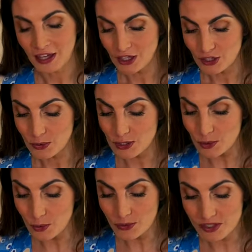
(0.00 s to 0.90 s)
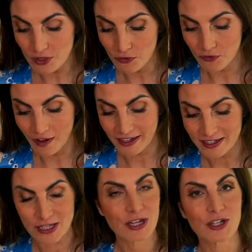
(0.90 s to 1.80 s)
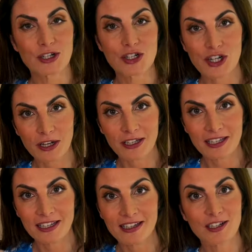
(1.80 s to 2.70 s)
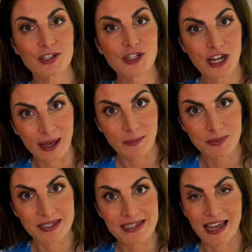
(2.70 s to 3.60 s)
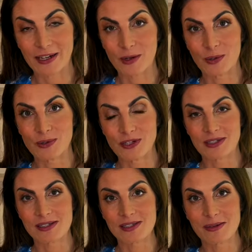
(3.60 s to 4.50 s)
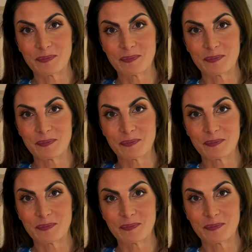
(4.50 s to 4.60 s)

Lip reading: You would also find chunky chips in accordance.